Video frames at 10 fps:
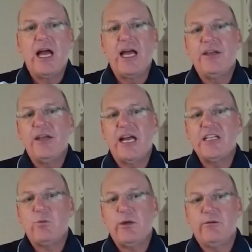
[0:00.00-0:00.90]
And
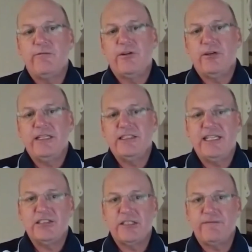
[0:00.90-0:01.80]
as we were very
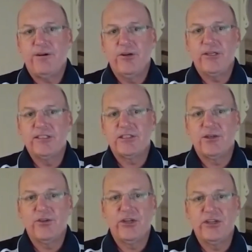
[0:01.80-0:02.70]
intensely focused
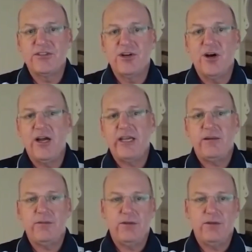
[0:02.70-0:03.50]
on the design,